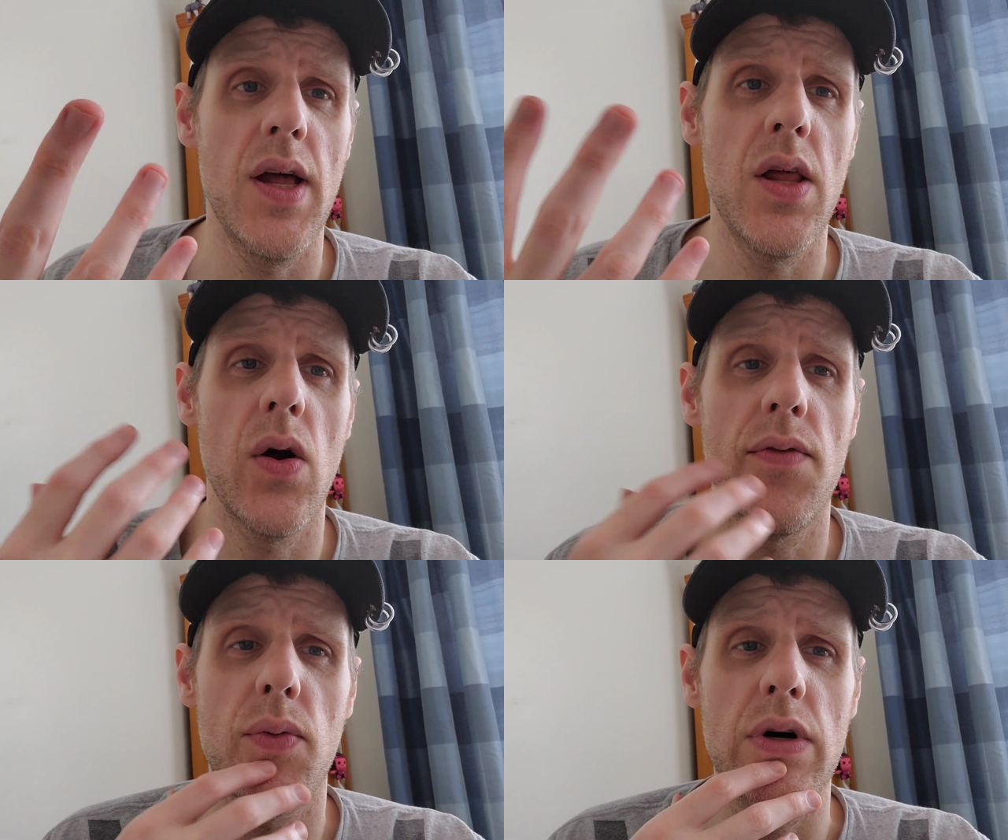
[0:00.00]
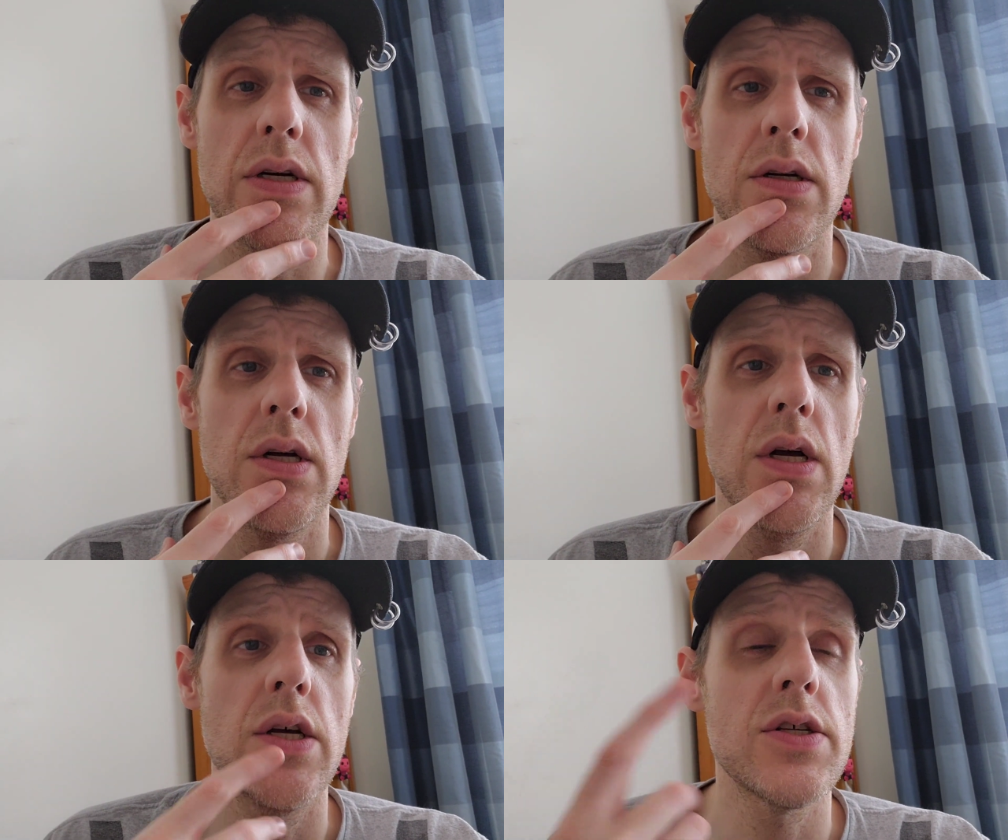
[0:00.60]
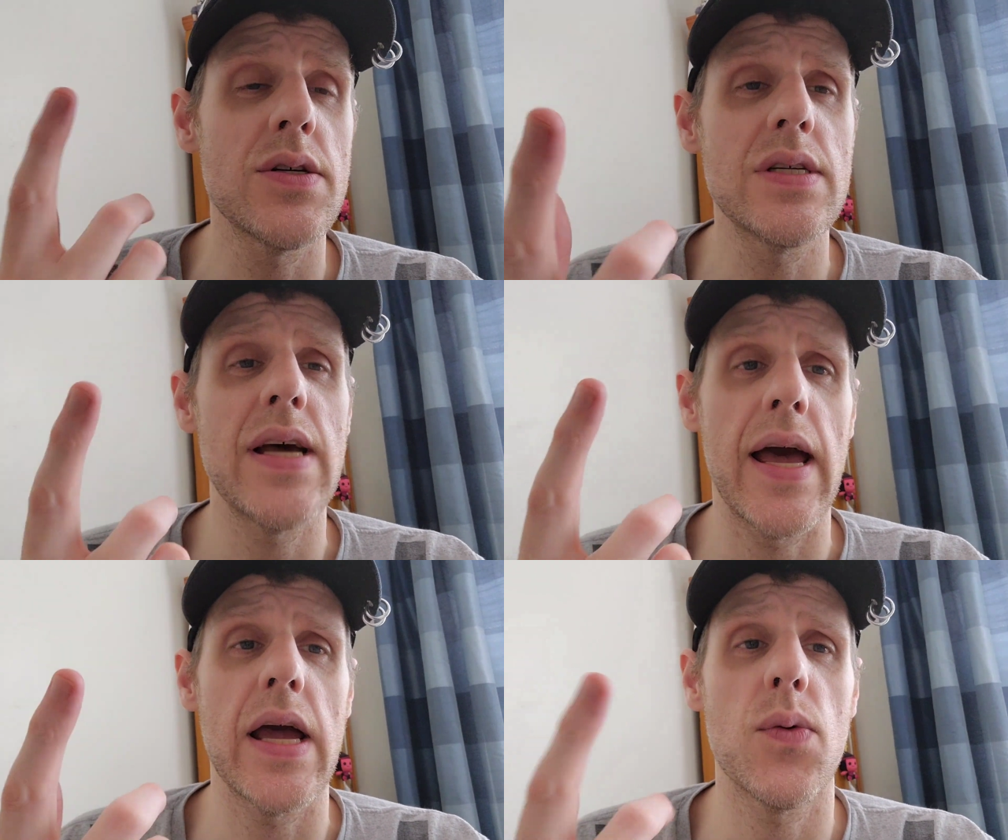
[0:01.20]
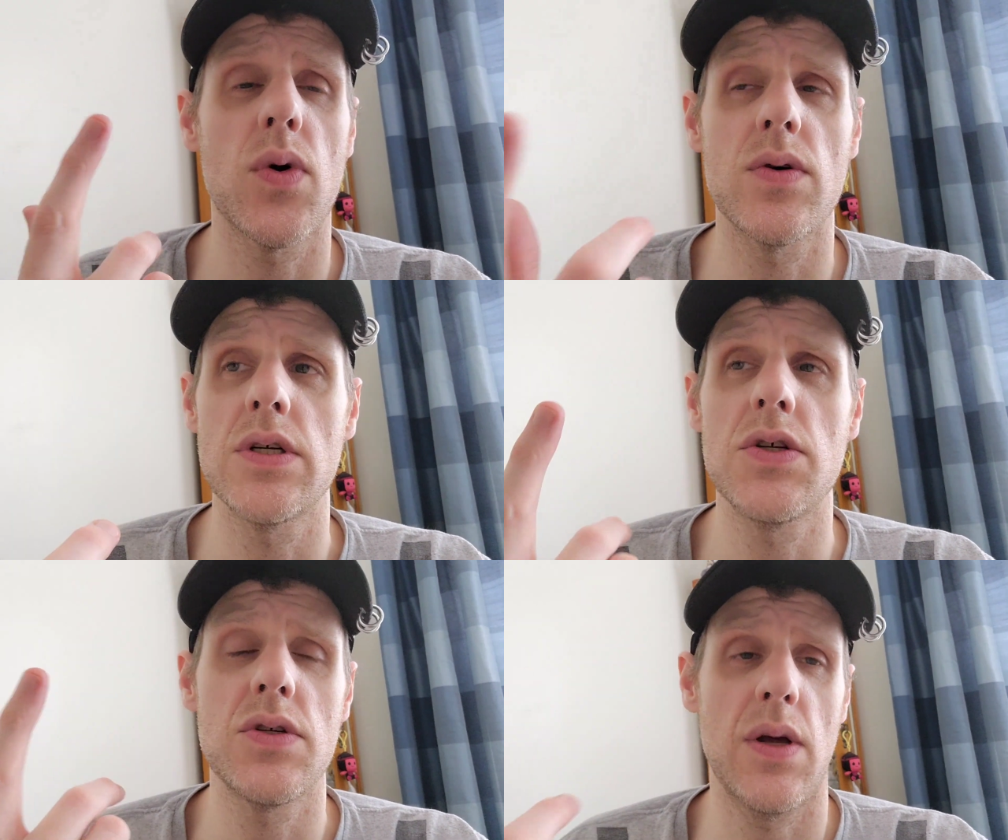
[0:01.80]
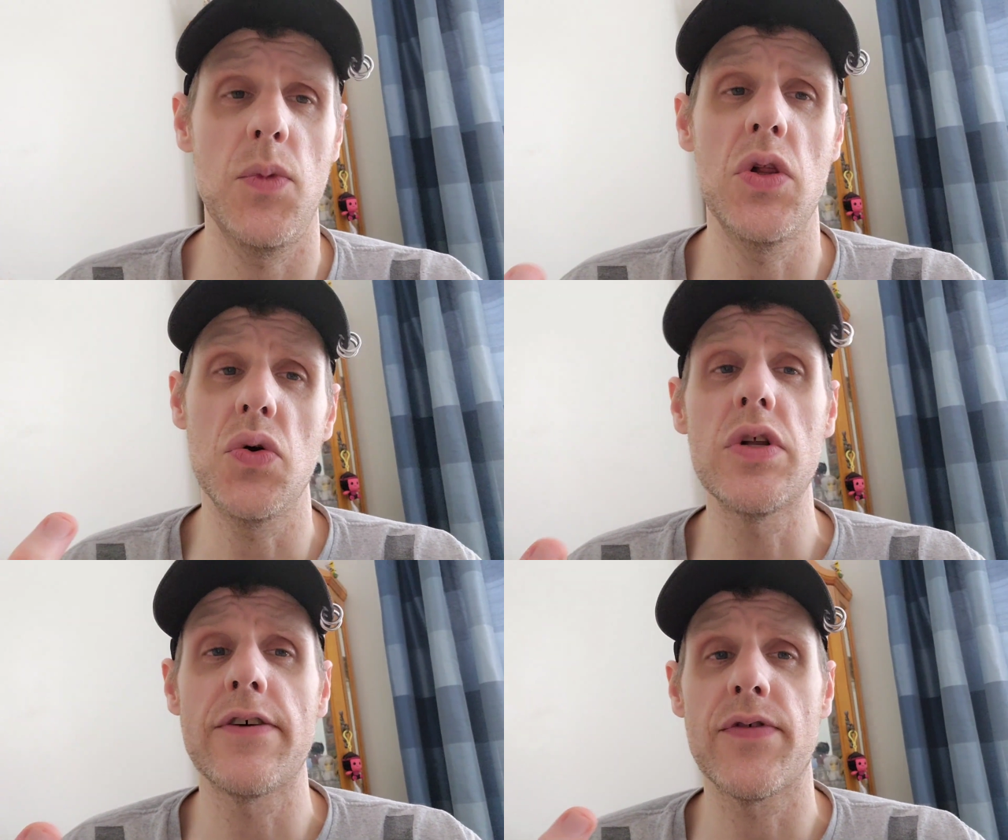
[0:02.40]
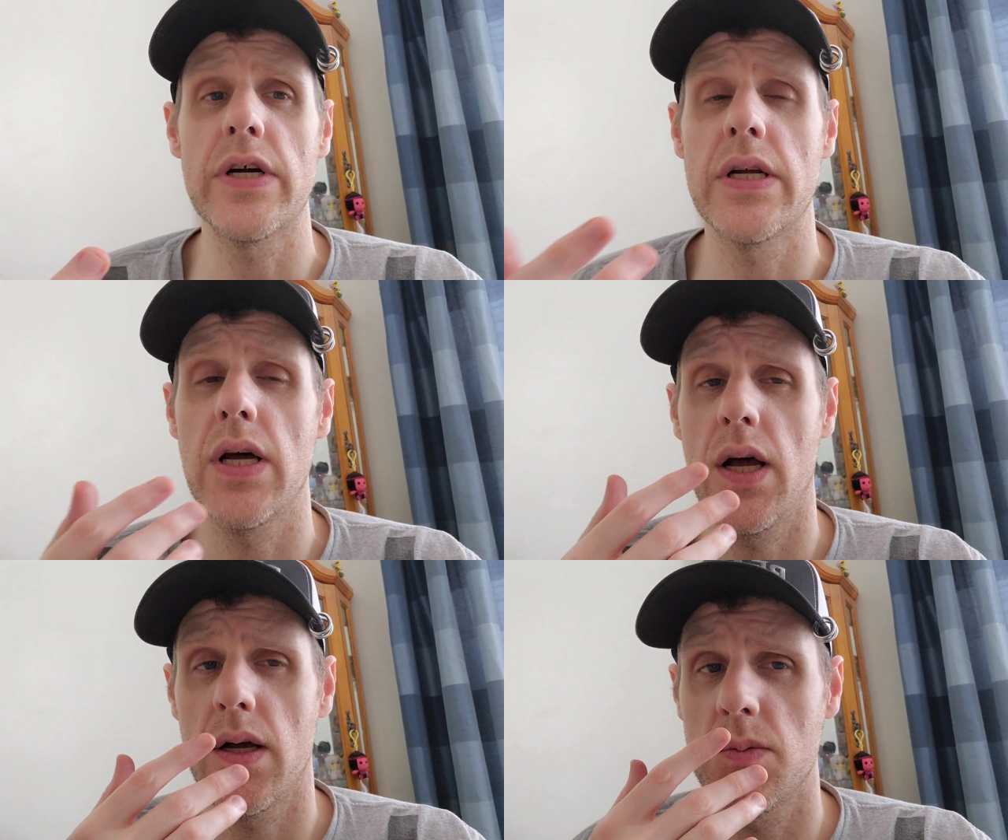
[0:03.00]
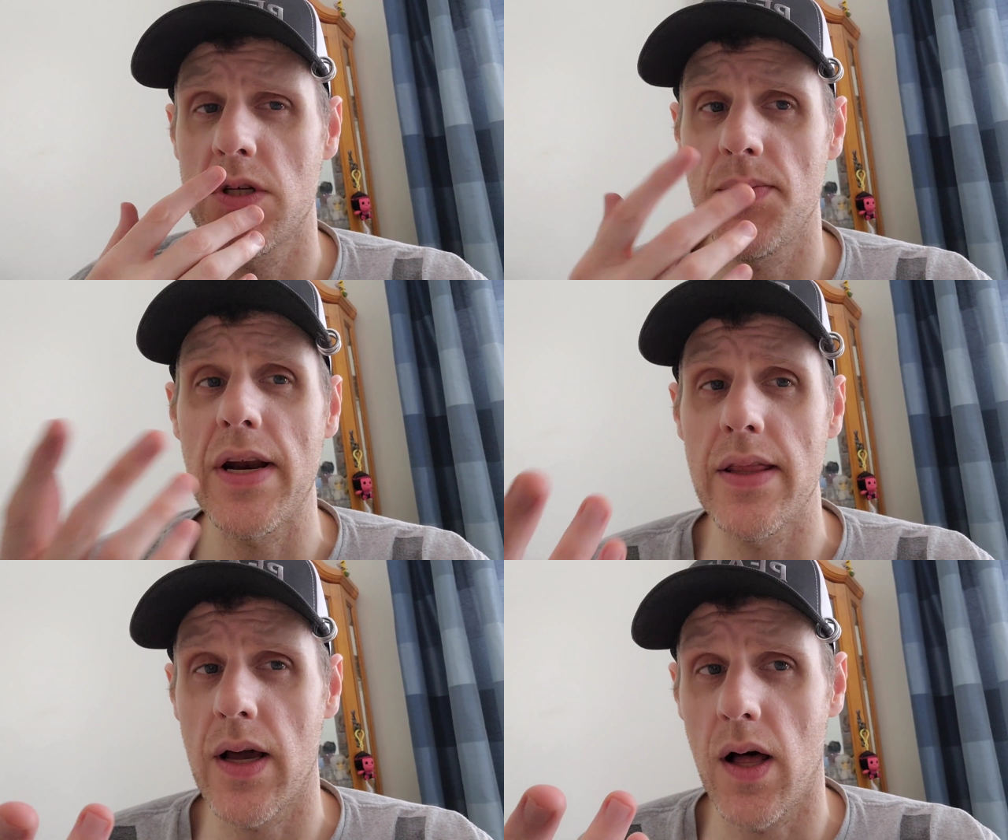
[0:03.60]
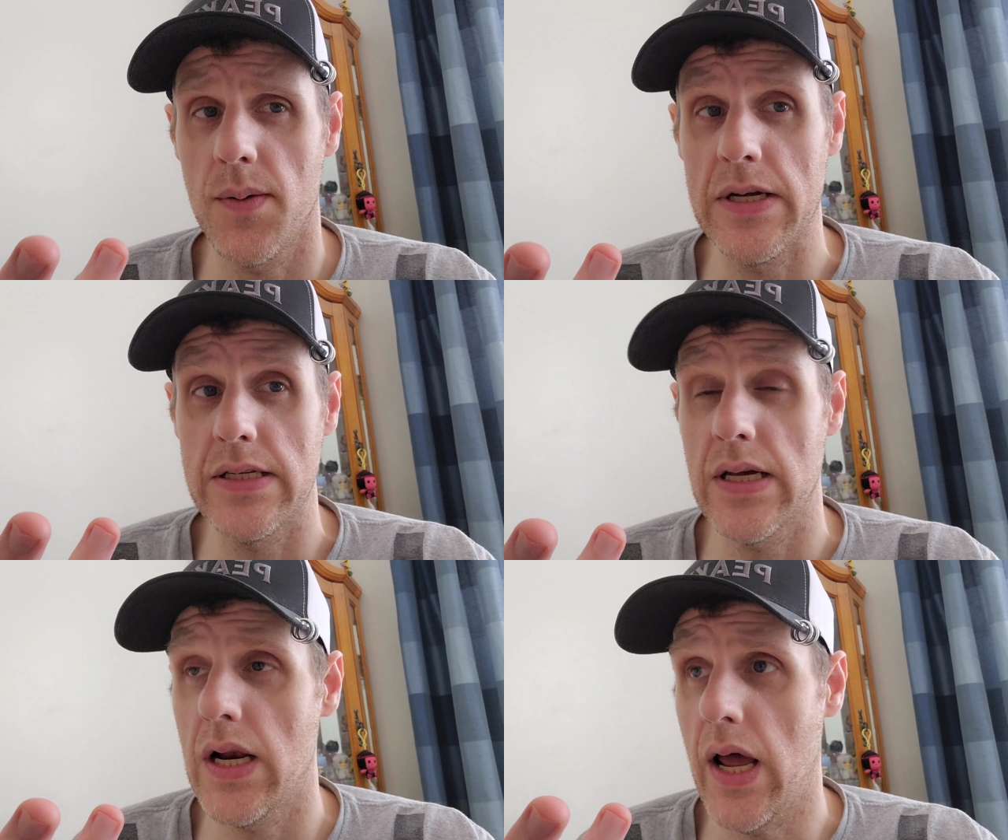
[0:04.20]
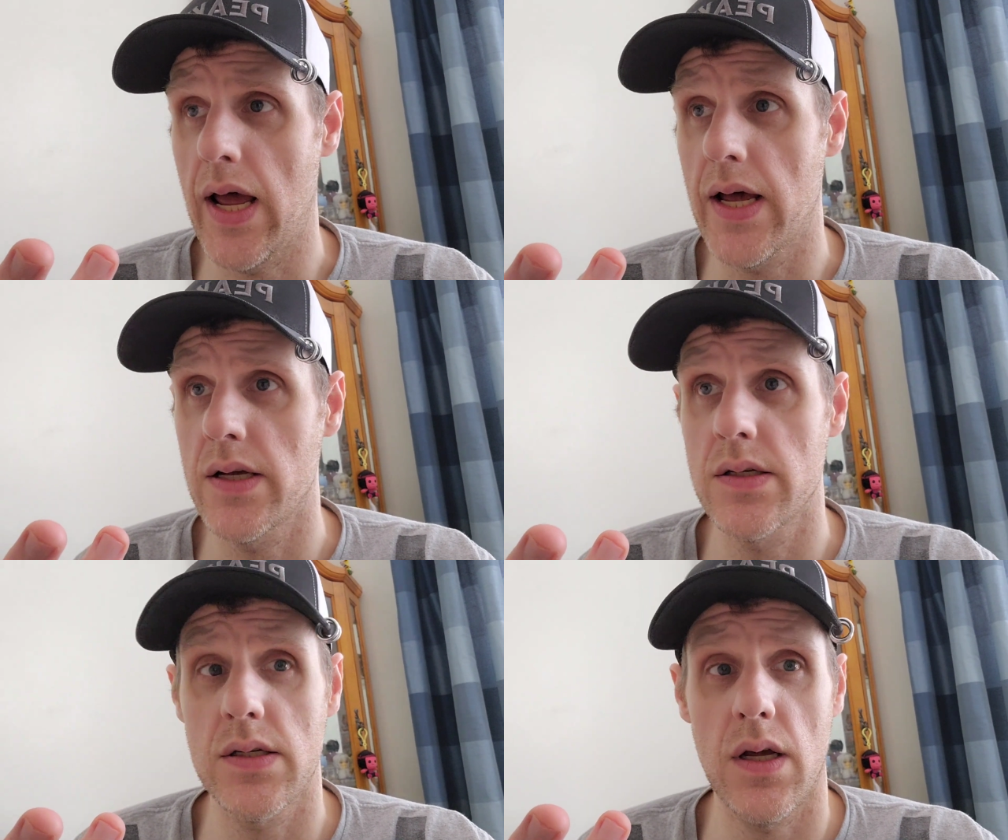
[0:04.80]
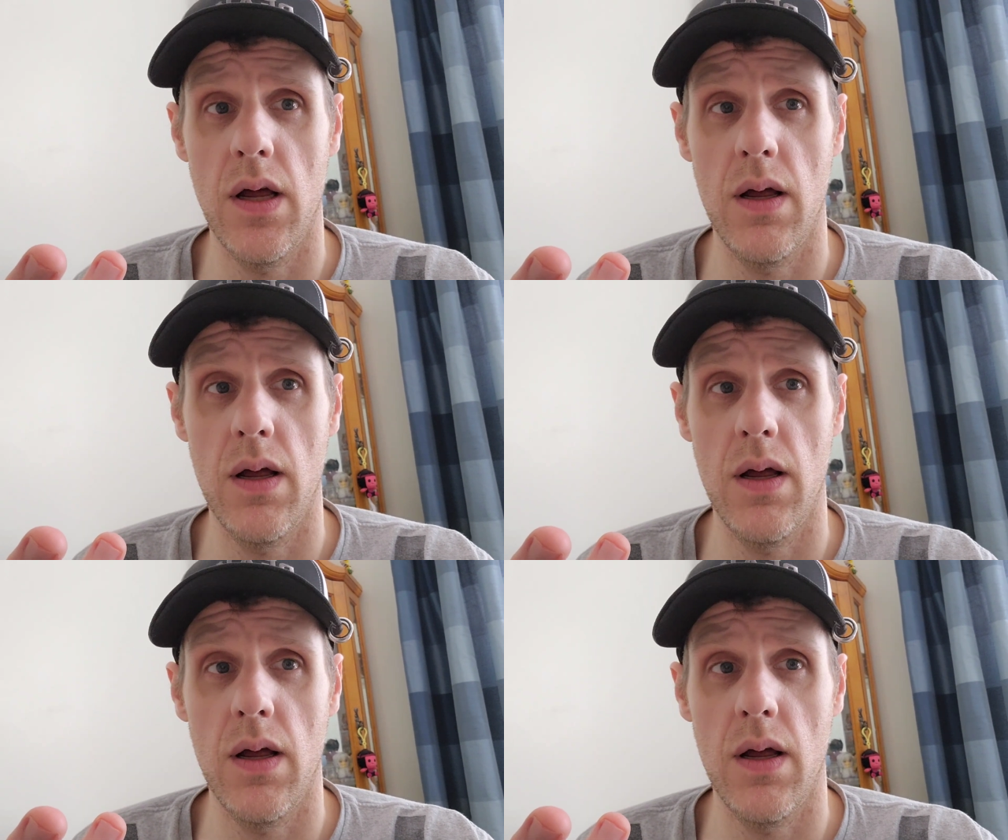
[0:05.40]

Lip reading: Hello, everyone. So today we're going to do something a little different. Somebody in the comments had asked